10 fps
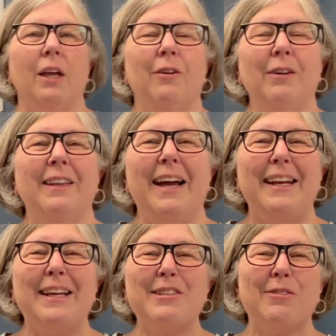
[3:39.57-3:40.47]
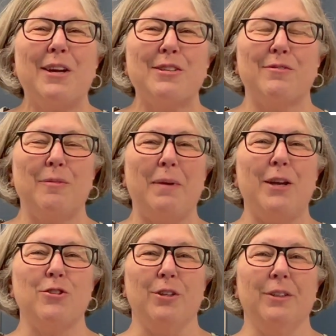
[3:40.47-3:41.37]
Your lighting
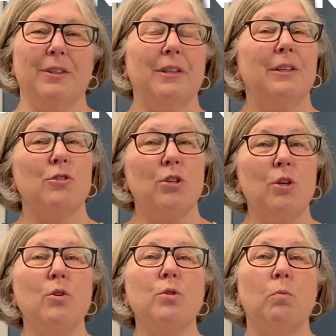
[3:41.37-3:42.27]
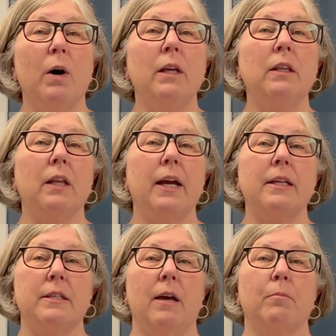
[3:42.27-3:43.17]
transformation. Choose 1
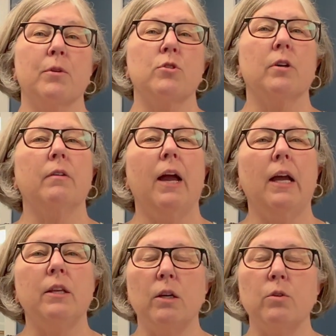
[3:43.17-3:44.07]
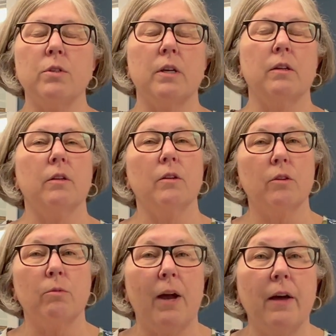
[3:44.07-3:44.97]
light temperature and use it
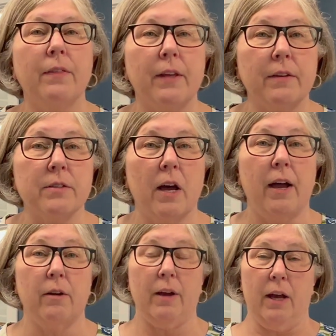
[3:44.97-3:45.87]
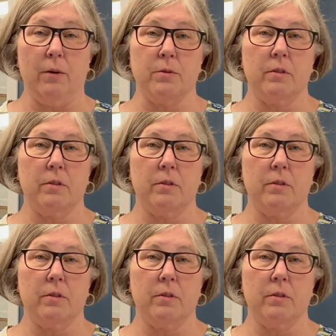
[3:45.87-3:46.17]
throughout the entire house.